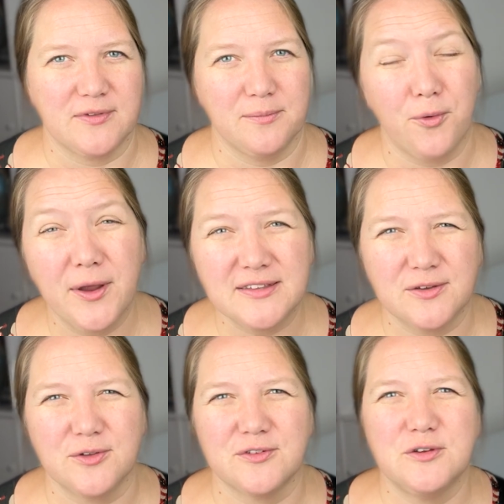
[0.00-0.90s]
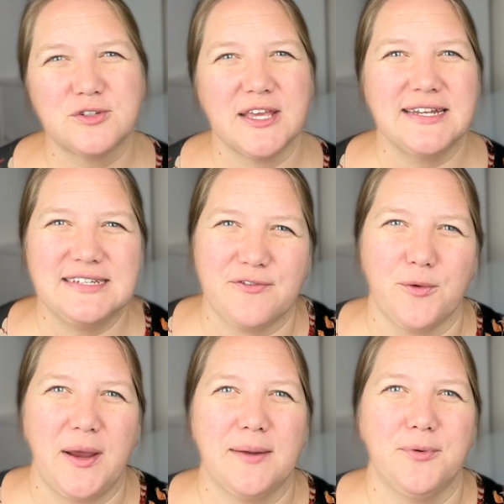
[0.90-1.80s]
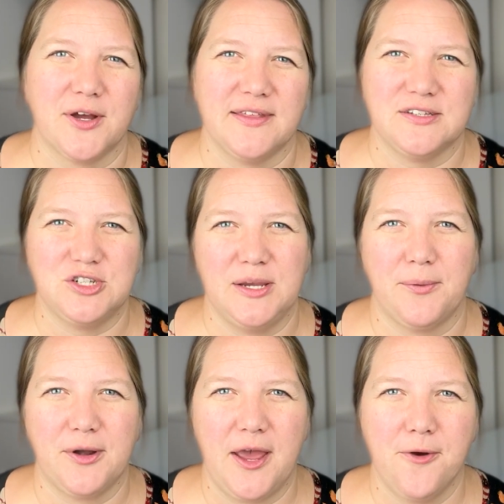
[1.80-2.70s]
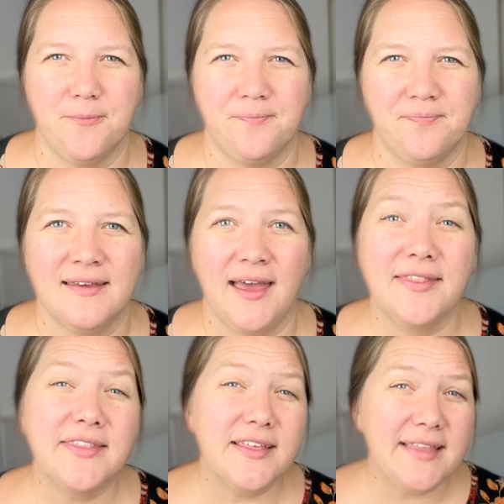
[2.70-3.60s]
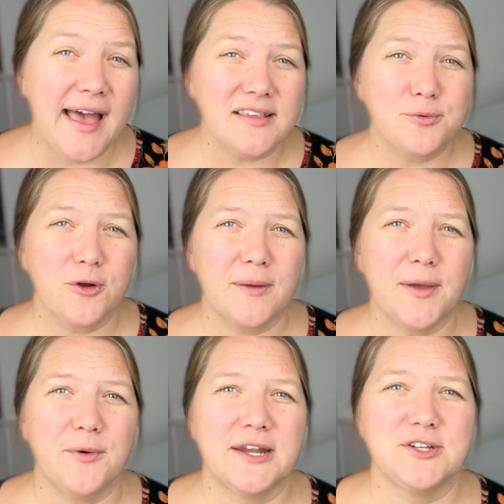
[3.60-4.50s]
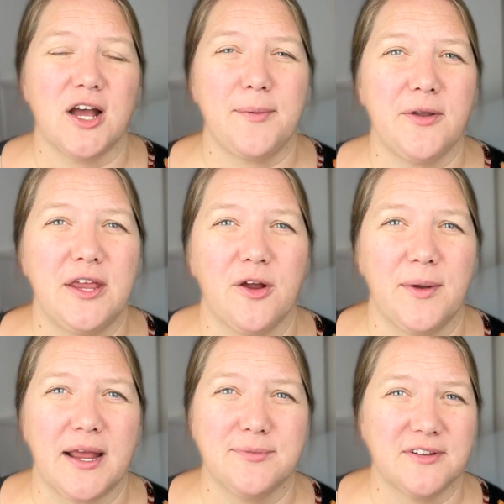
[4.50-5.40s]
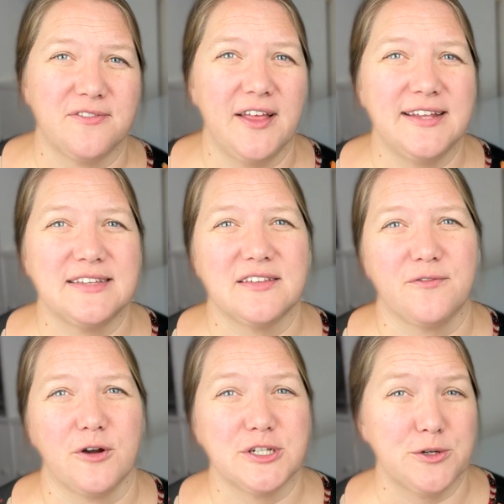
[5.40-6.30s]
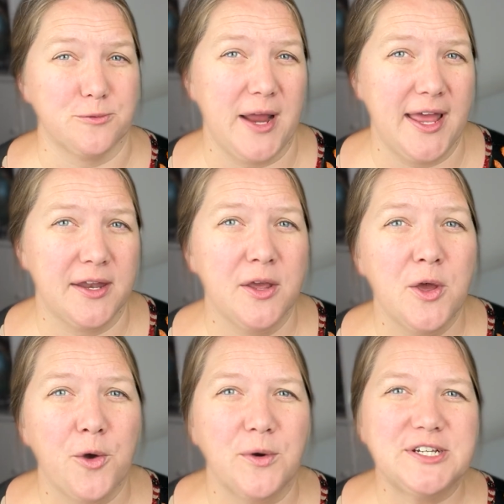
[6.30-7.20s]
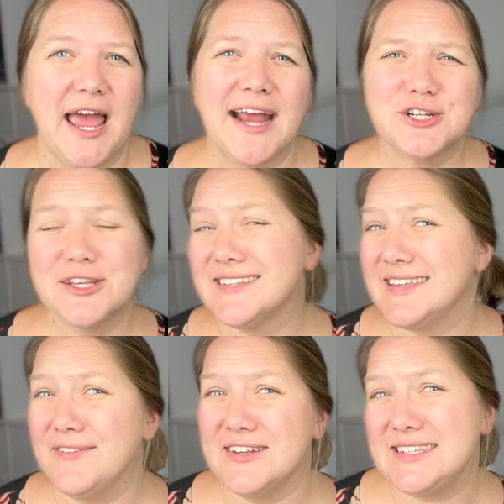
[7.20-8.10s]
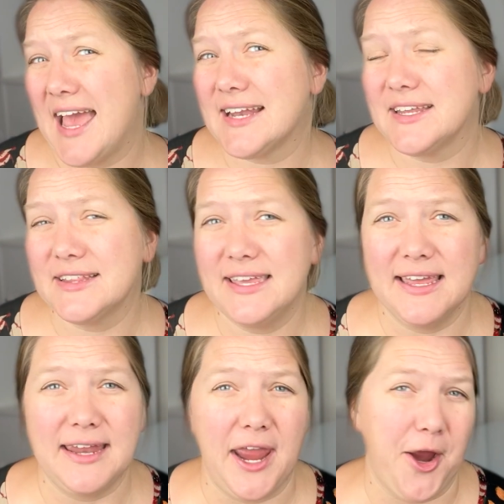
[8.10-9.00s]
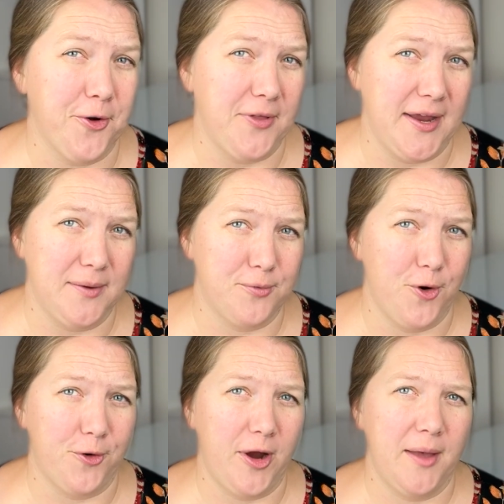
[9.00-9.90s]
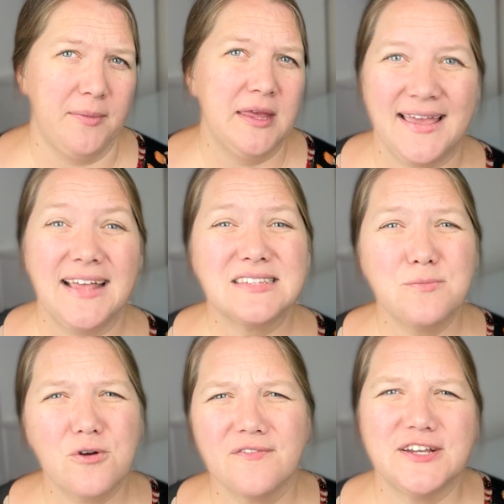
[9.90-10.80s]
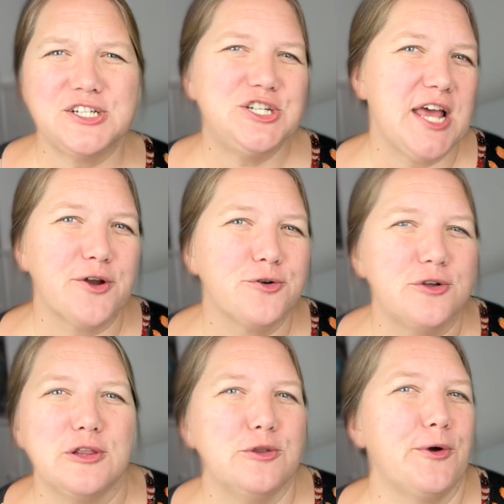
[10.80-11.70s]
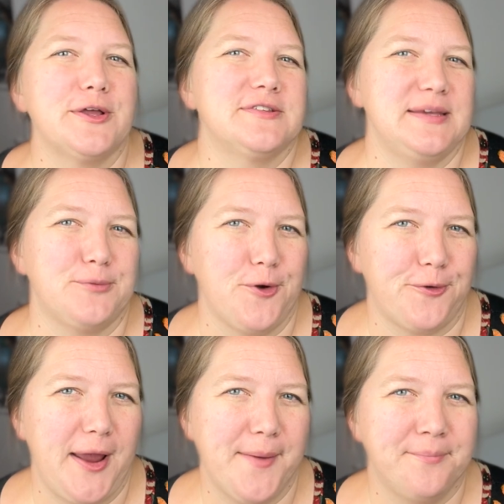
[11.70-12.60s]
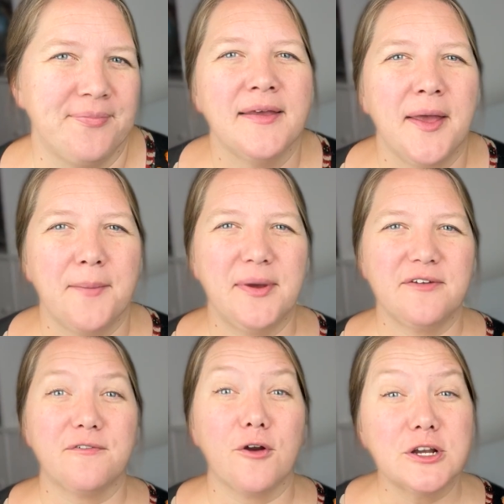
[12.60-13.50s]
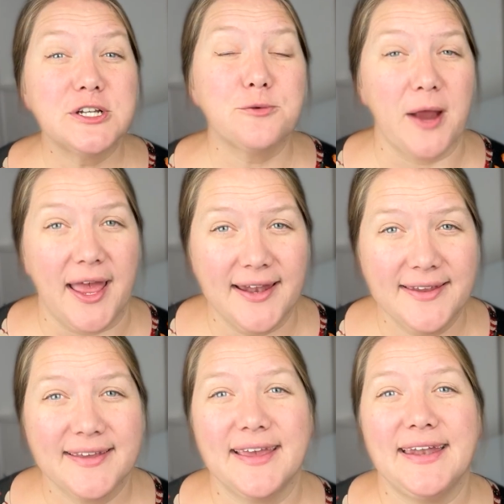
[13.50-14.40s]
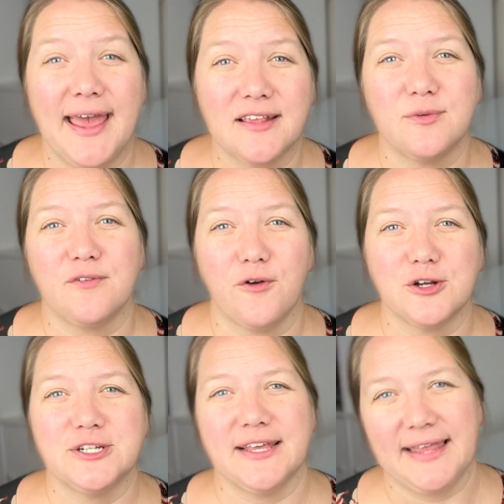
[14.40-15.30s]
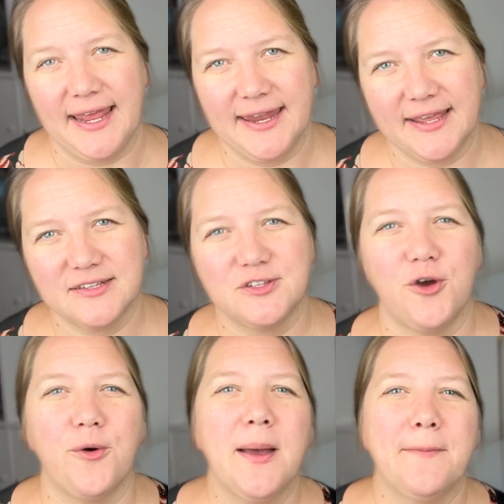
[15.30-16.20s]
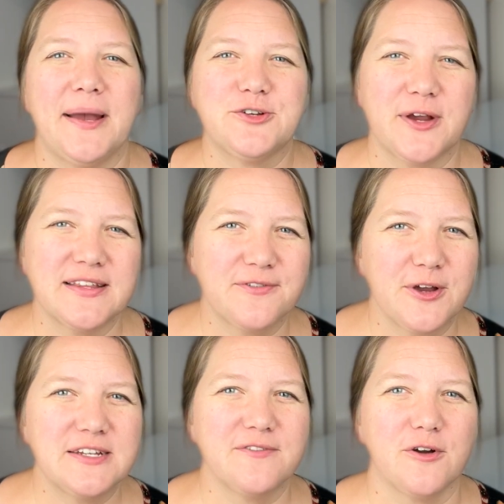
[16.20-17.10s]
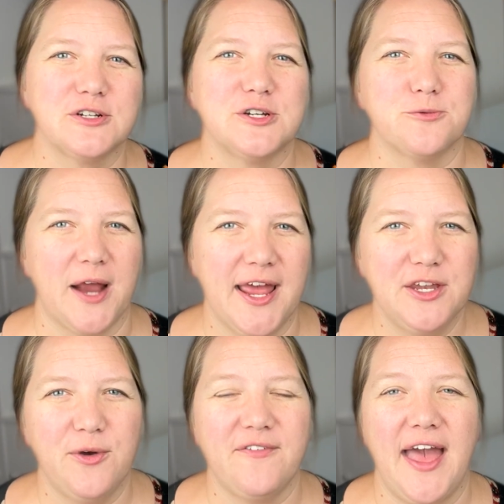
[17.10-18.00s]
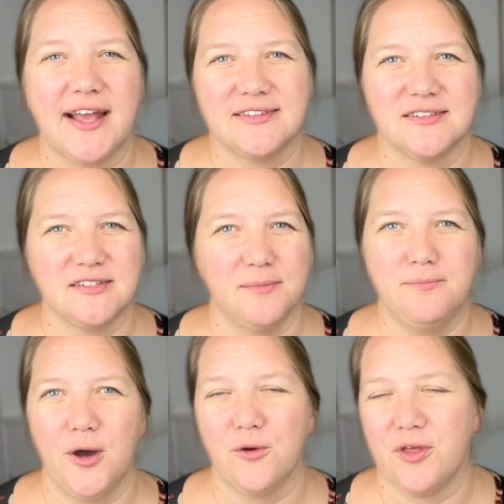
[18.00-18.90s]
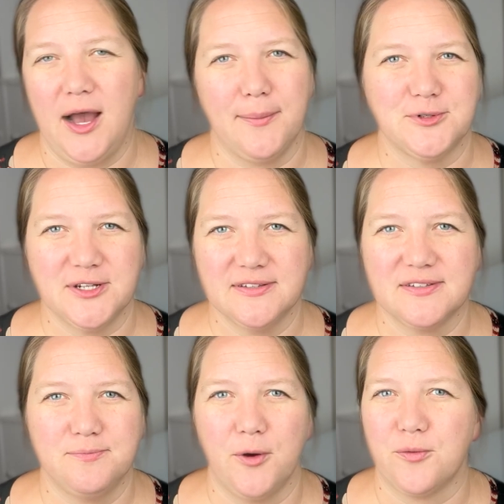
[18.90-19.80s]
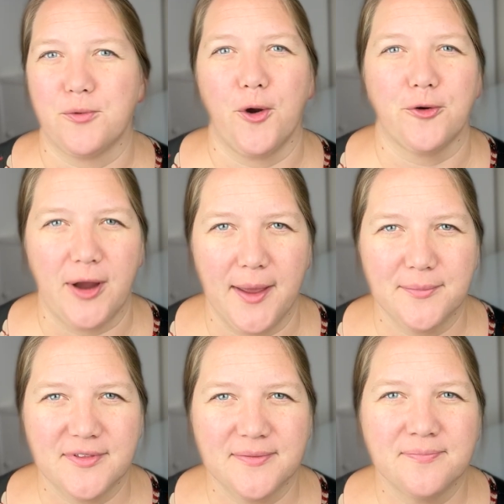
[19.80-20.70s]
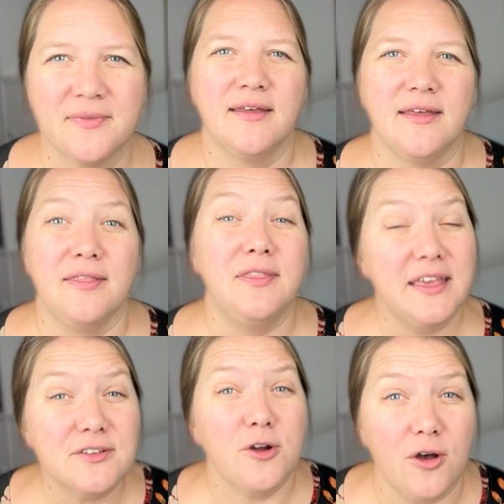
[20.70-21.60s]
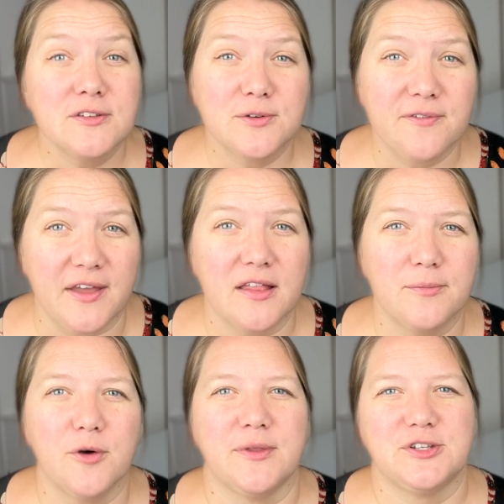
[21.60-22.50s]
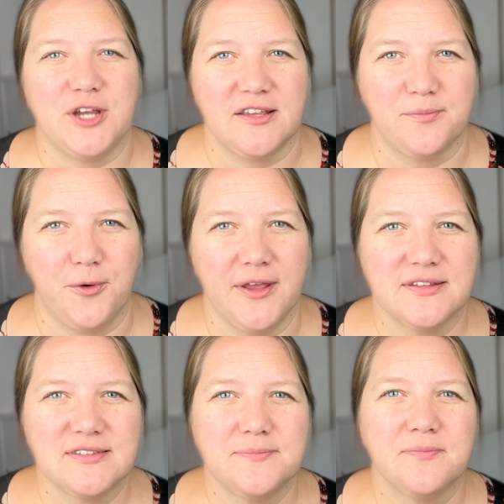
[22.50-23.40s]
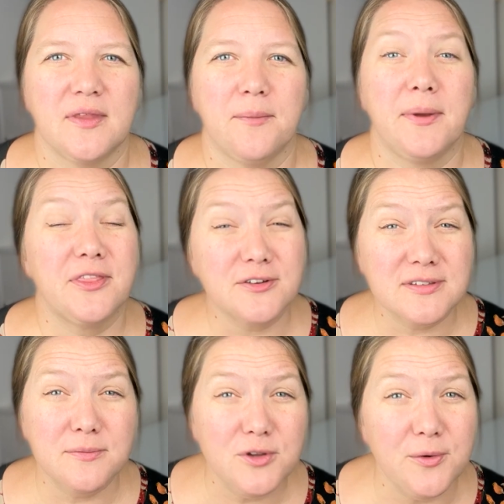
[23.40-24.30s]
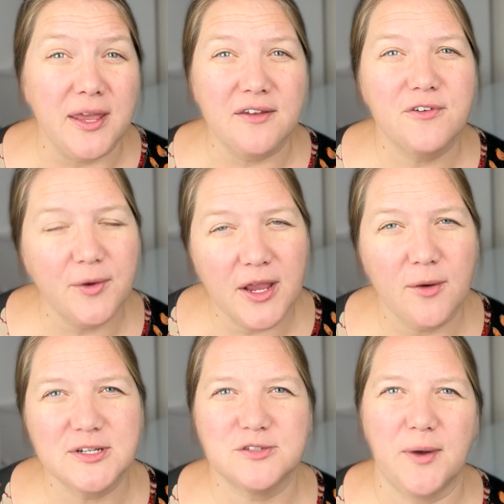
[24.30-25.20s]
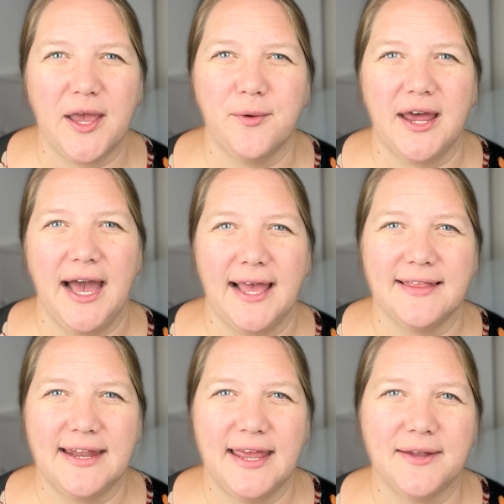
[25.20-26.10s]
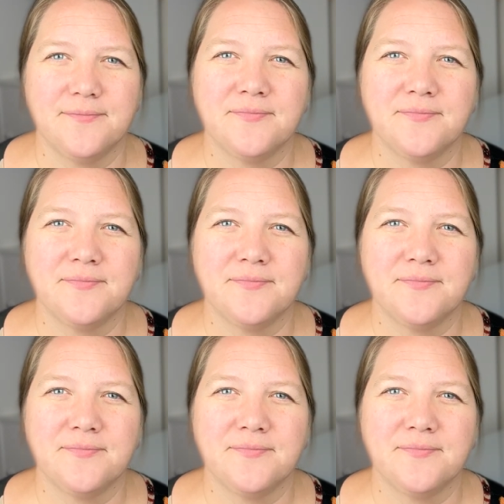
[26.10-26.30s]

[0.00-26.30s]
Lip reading: and points, so there's usually a different way to book that's cheaper now. And then the last program I want to talk about here when it comes to flights is Virgin Red, which actually isn't even technically an airline program. It's more of a general loyalty program. But Virgin Red connects with Virgin Atlantic. So by transferring to Virgin Red, you have access to both options, both programs. These are also available with Chase points. But there's some new info here, which is why I want to highlight it.